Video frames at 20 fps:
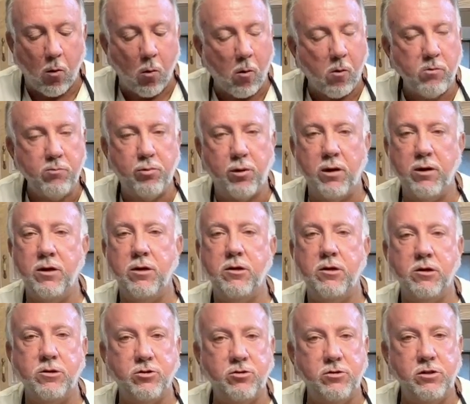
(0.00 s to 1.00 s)
But it
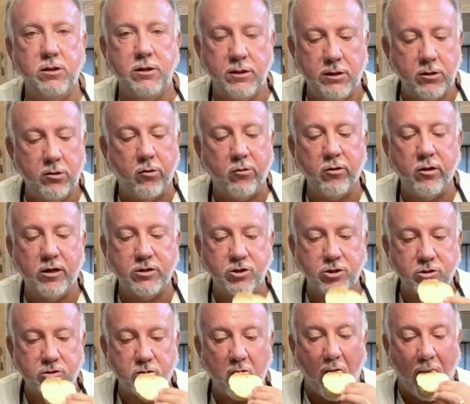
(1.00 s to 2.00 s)
is
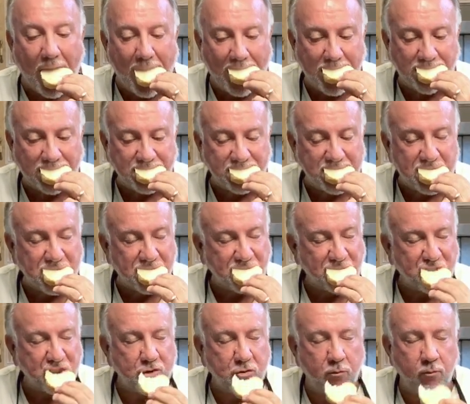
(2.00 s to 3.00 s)
delicious.
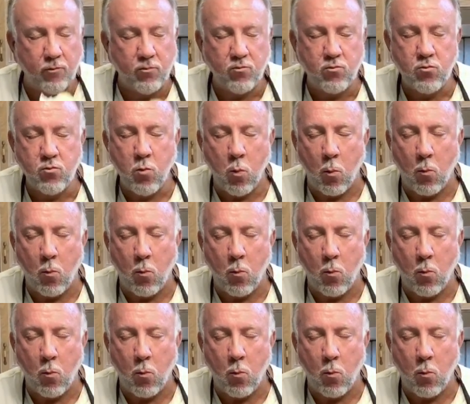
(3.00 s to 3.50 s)
Oh